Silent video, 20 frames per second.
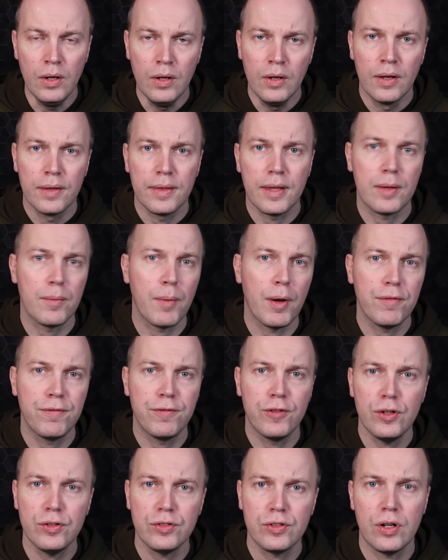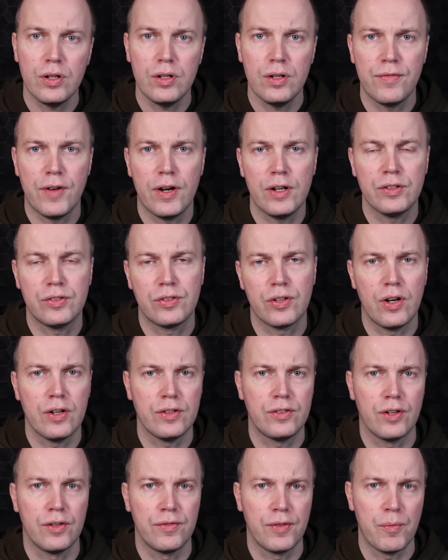Now, my first kind of eyesight
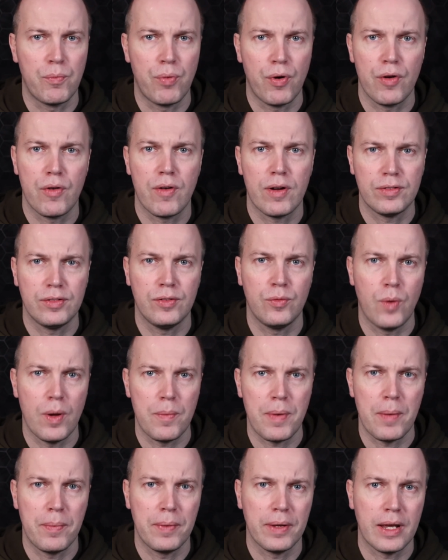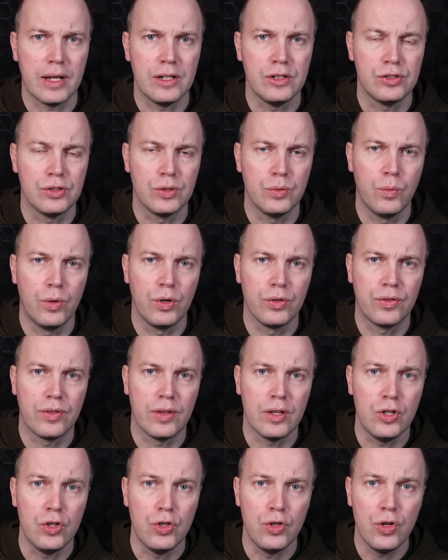of a progressive web application was the
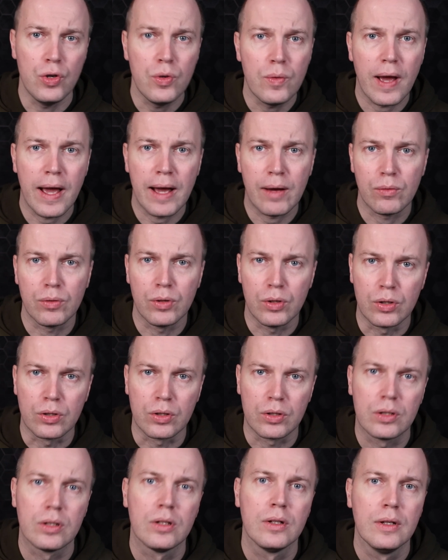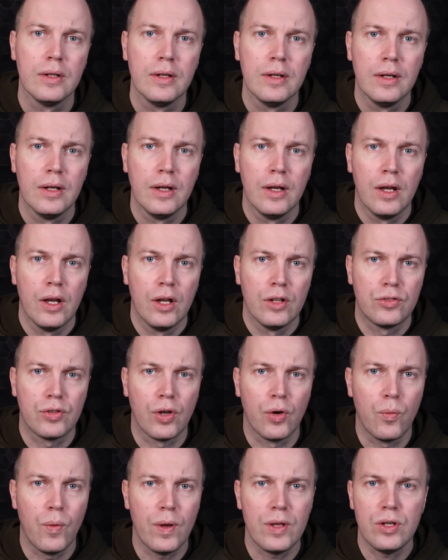new Outlook. So
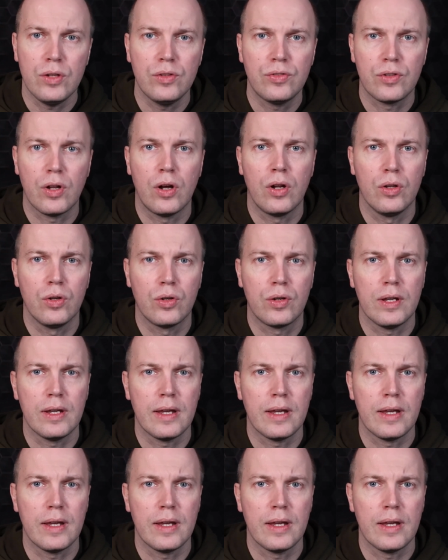when you start looking